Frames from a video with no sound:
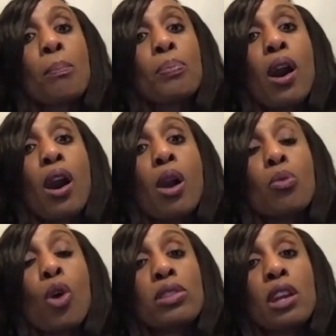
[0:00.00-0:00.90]

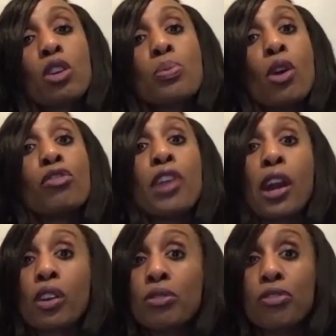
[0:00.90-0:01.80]
There could be
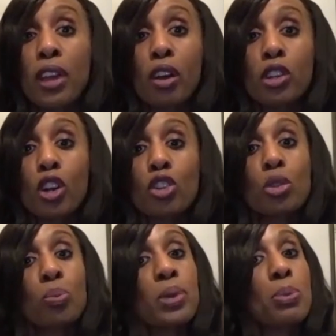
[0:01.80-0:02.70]
ovarian failure,
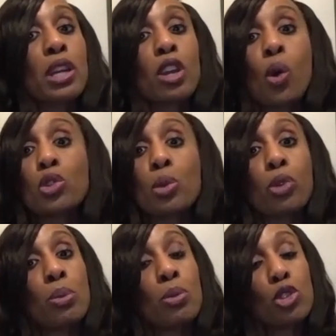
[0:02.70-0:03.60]
so people can go into
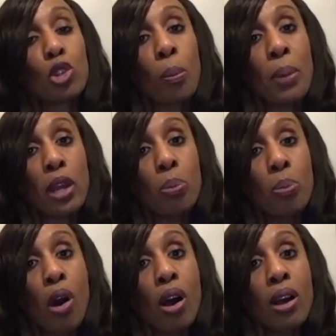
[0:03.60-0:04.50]
premature
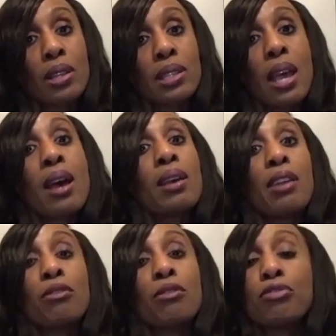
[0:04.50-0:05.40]
menopause,
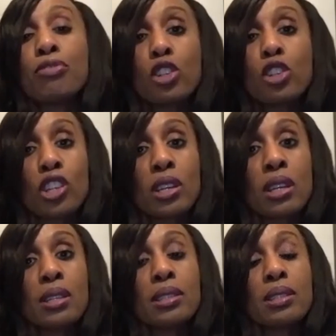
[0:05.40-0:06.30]

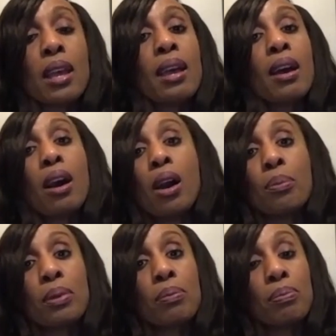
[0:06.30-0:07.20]
infections,
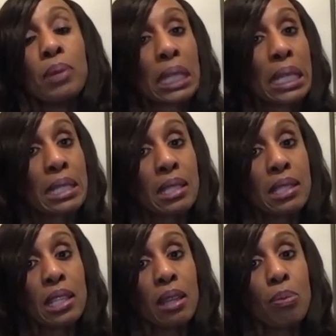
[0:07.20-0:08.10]

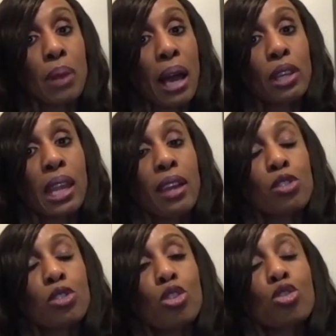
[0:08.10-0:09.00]
malignancy, bladder
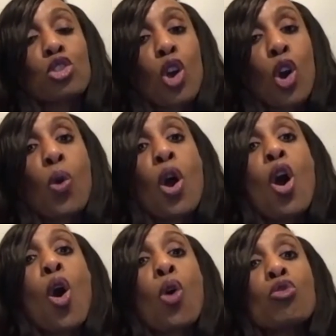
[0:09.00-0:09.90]
cancer. So
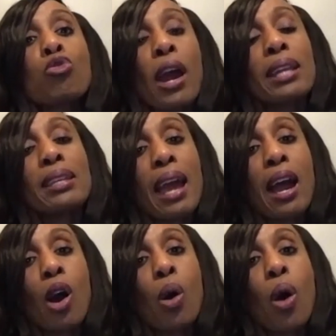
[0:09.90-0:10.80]
right
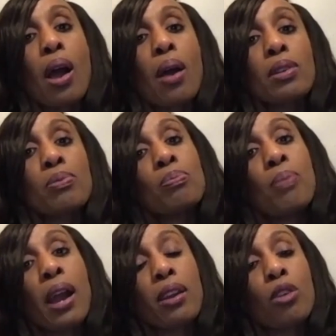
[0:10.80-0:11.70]
now,
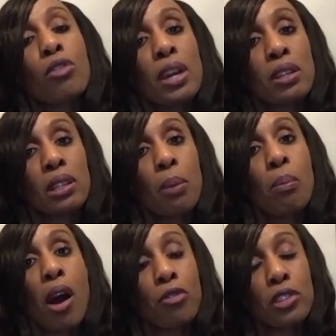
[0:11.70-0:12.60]
mycophenolate
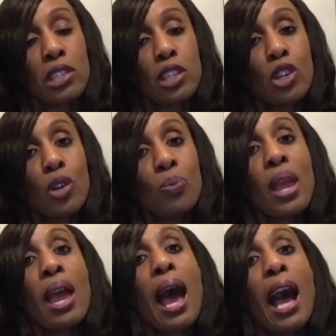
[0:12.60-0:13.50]
mofetil
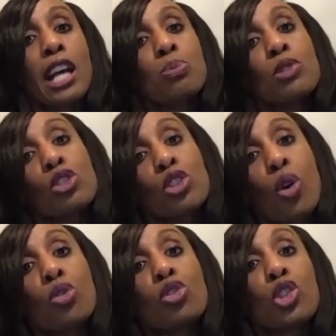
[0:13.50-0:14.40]
has been
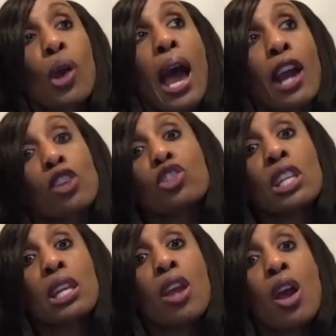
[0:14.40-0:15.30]
shown to
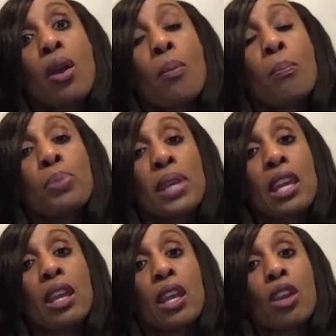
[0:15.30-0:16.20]
actually
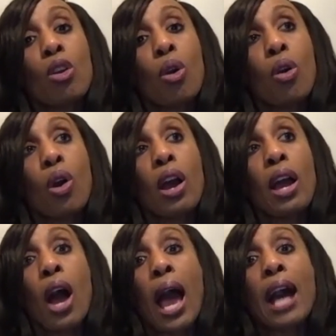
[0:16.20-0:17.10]
be
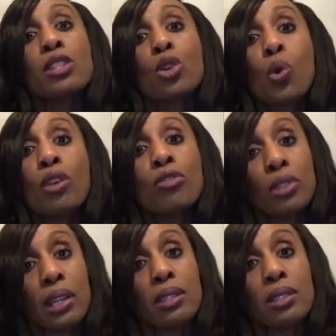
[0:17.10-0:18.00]
as
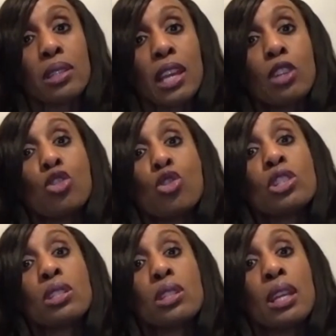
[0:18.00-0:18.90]
equivalent in
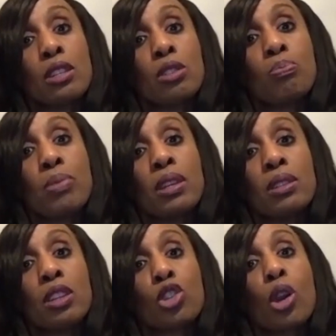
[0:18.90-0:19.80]
use in
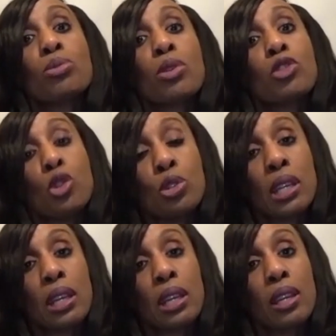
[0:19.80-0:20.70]
the terms of
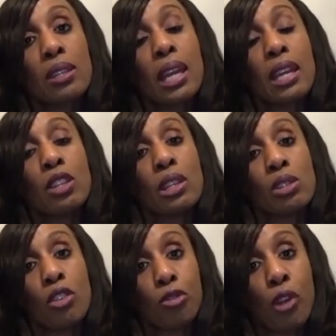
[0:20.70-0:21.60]
using it in
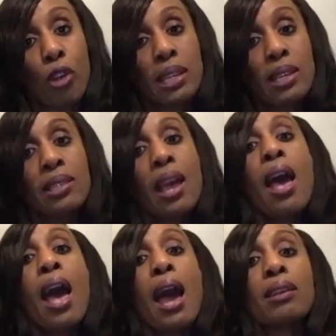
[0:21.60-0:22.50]
nephritis,
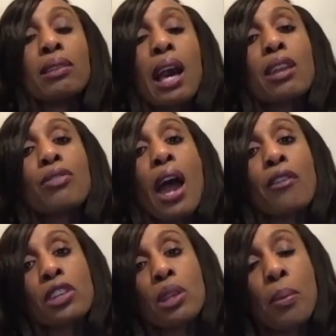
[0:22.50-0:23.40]
and a lot of
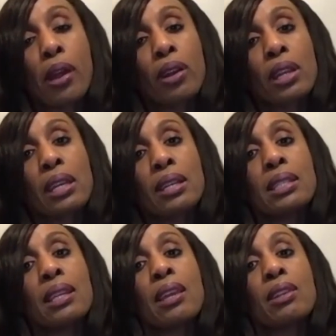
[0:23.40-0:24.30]
African Americans
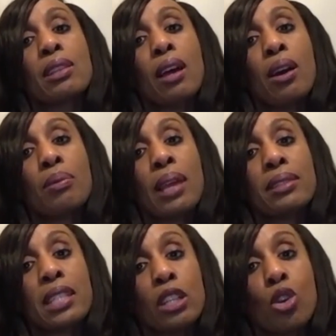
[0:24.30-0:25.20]
and
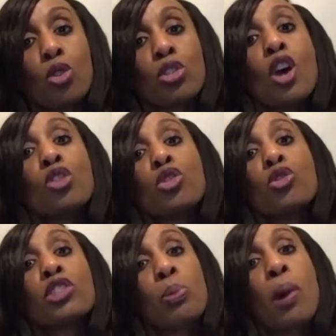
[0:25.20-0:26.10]
Latinos do
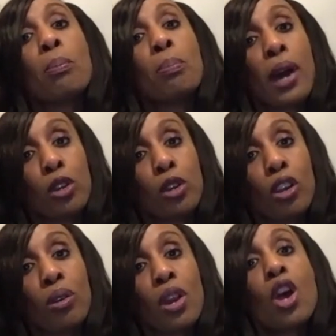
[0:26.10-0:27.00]
respond better.
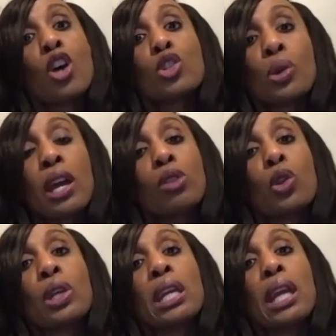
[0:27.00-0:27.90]
So again,
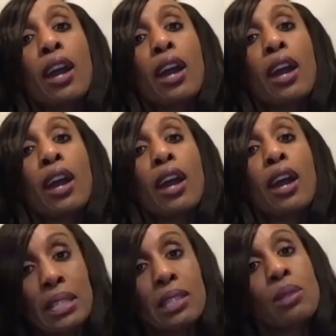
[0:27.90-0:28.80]
looking at your
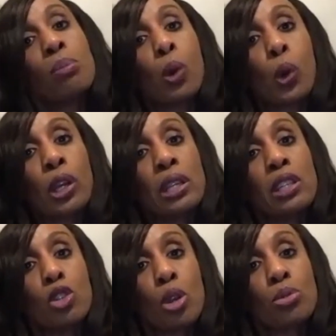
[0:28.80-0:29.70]
race is important
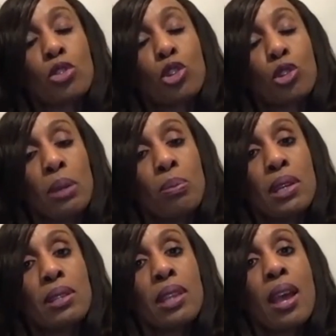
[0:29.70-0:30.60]
in terms of
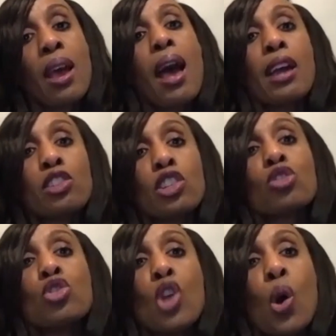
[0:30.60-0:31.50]
treatment, and
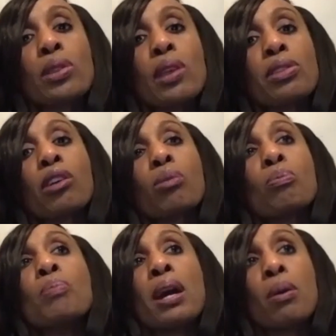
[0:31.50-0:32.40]
just knowing that there
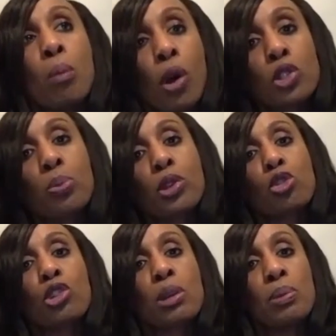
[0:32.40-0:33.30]
are multiple
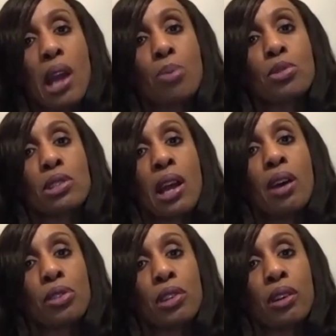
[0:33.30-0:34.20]
treatment options
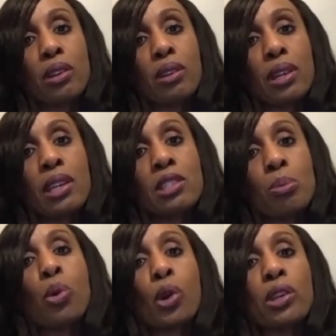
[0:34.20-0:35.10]
out there is
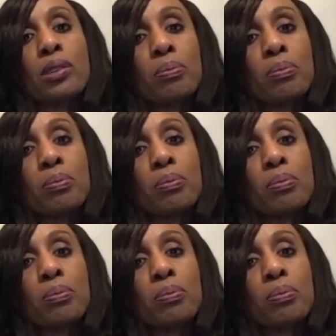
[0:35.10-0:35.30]
important.